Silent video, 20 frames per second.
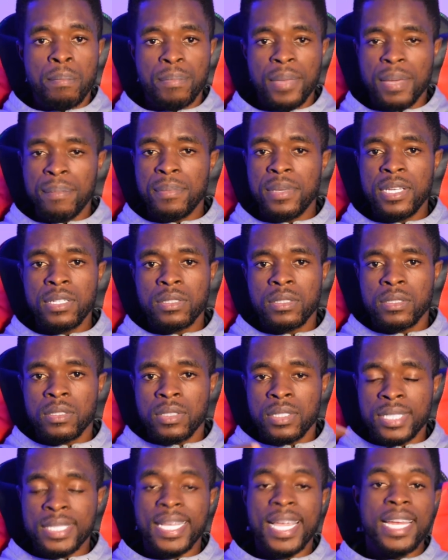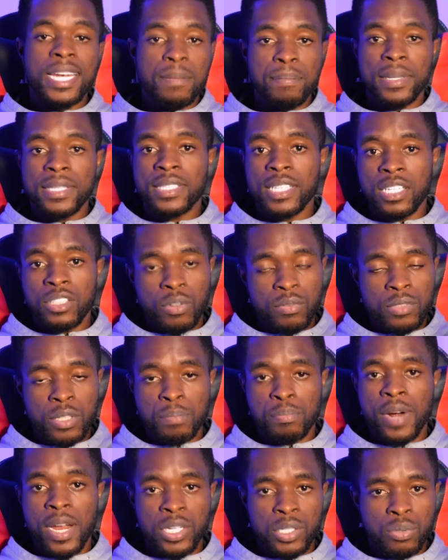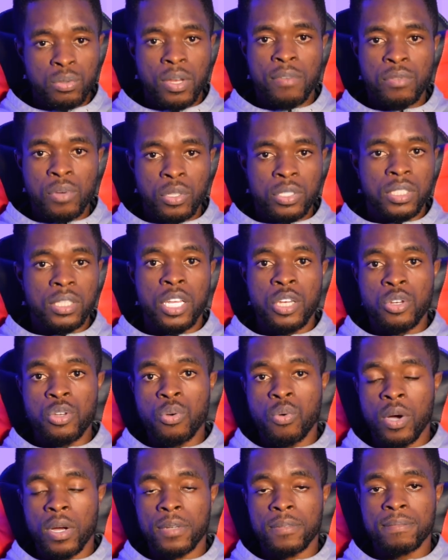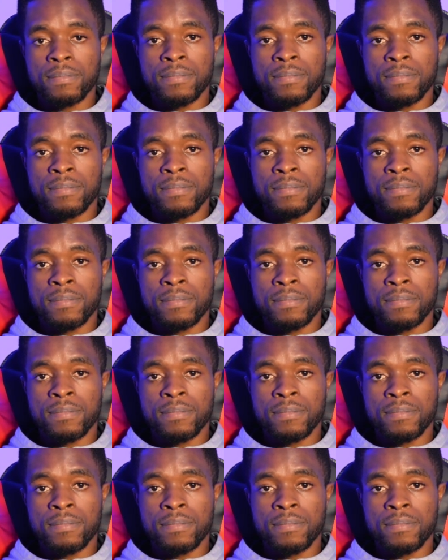maybe 10% of the price you have gotten a new one.